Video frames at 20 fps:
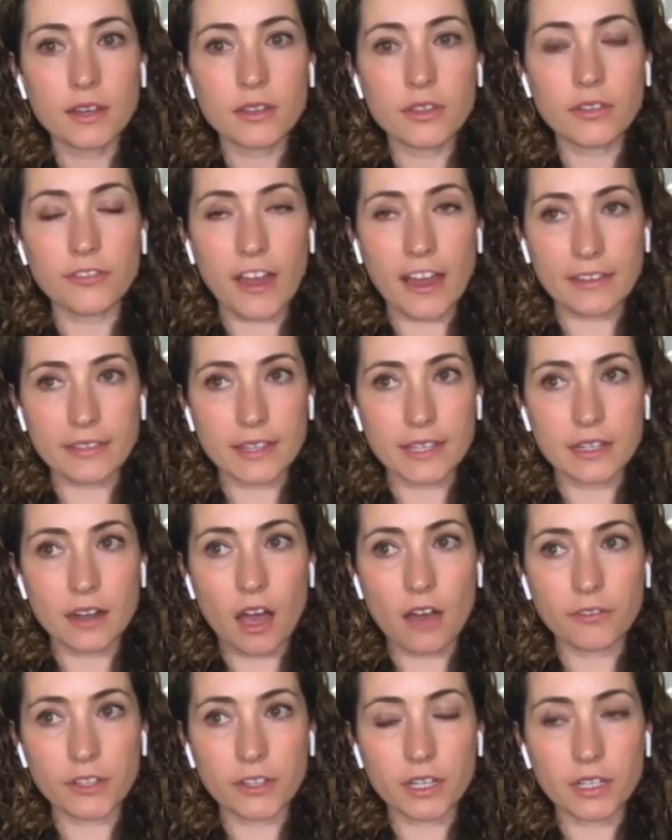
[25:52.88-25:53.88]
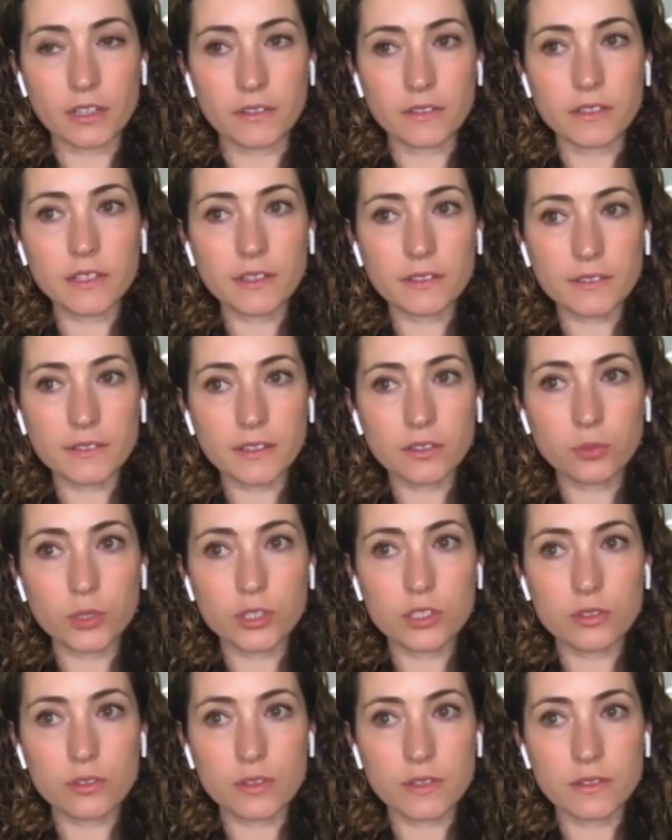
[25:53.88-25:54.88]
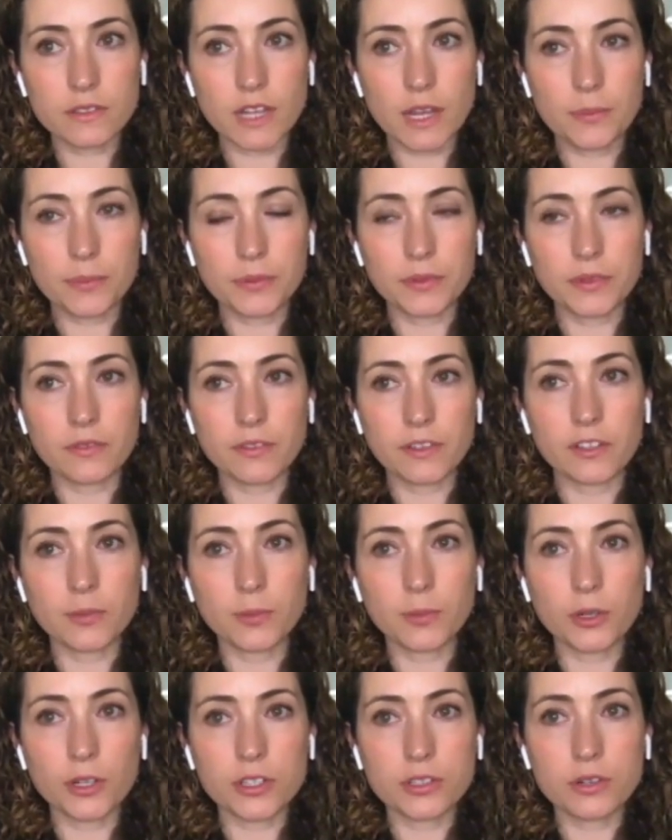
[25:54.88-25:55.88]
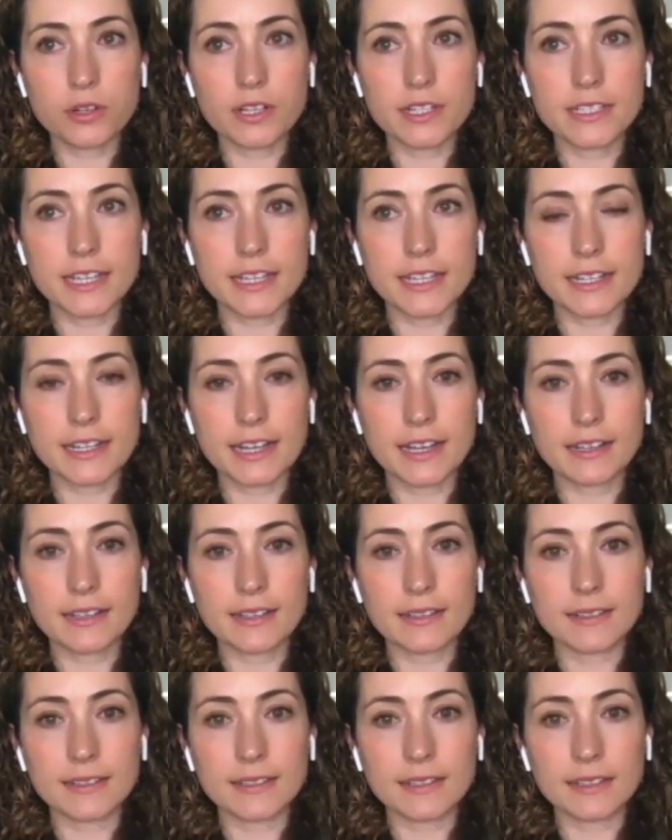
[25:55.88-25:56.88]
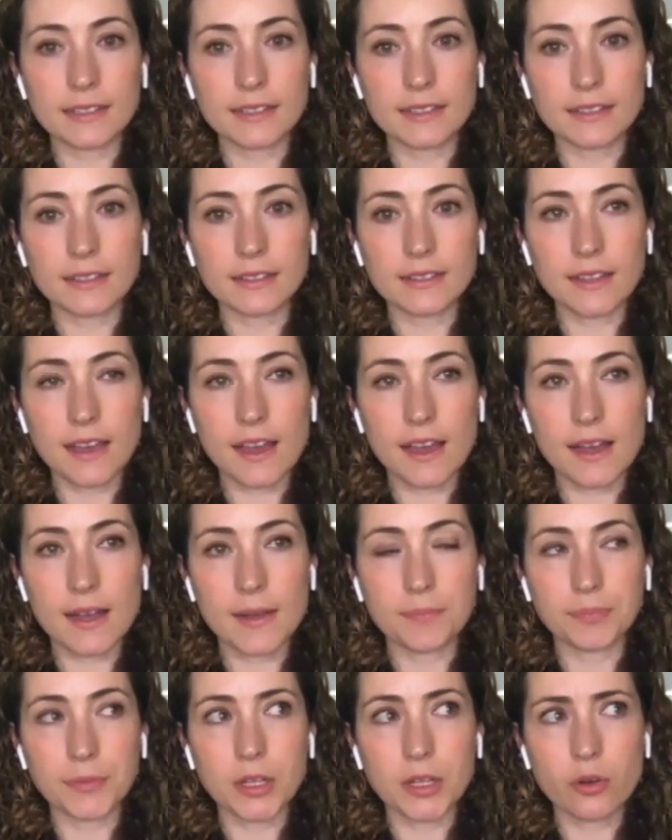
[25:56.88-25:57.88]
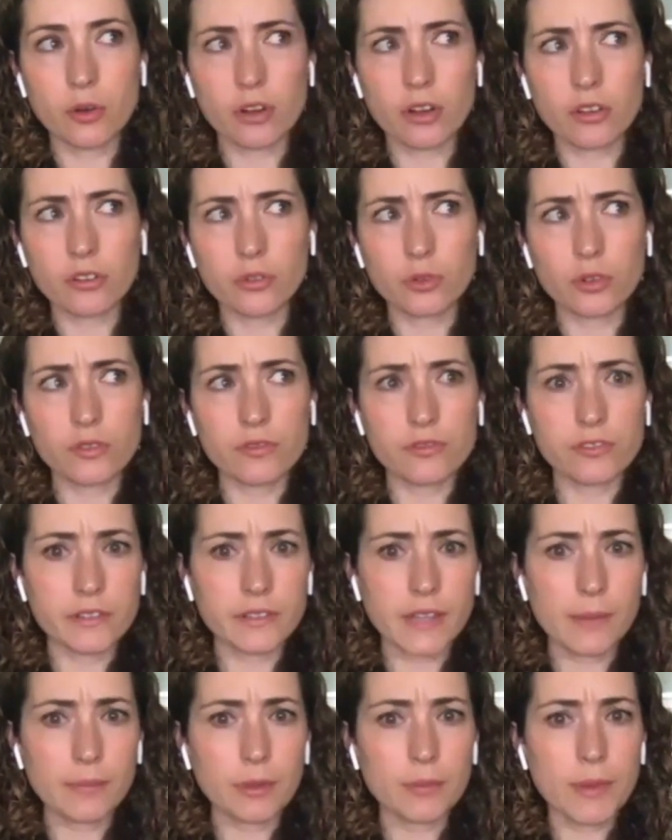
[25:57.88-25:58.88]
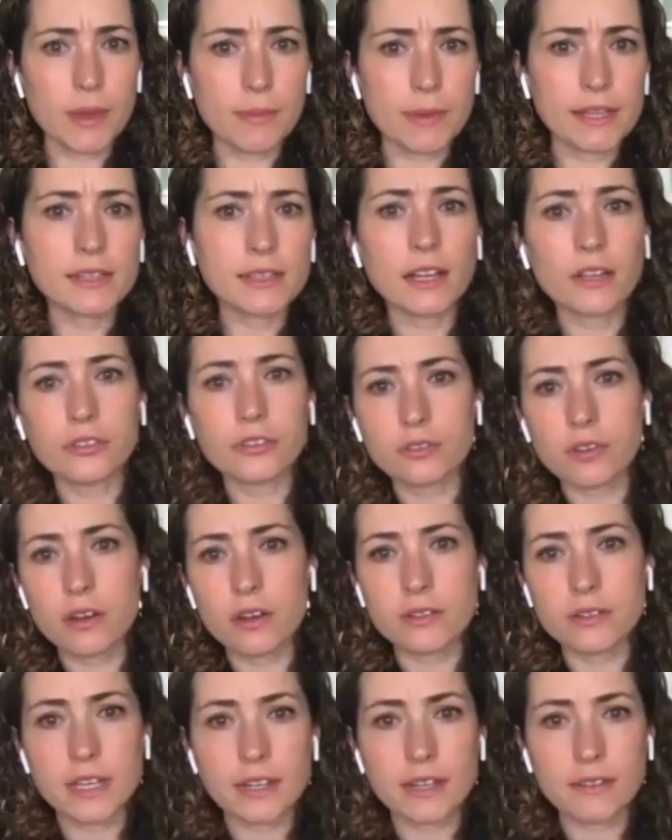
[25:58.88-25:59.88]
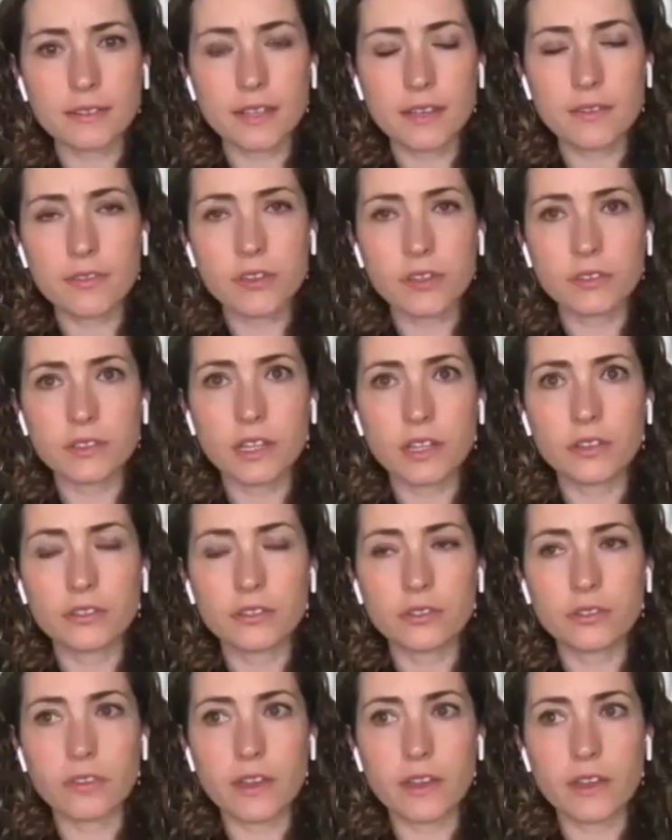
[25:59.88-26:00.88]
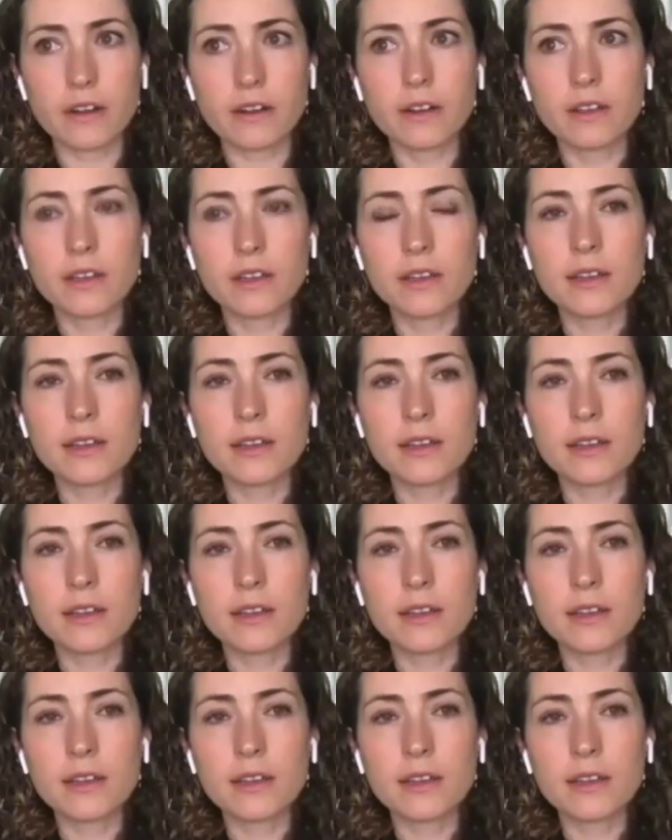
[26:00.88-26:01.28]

the fact that often in statistics we do these types of exploratory data analyses um, in order to sort of, for example, maybe cluster our data, see if there's clusters there.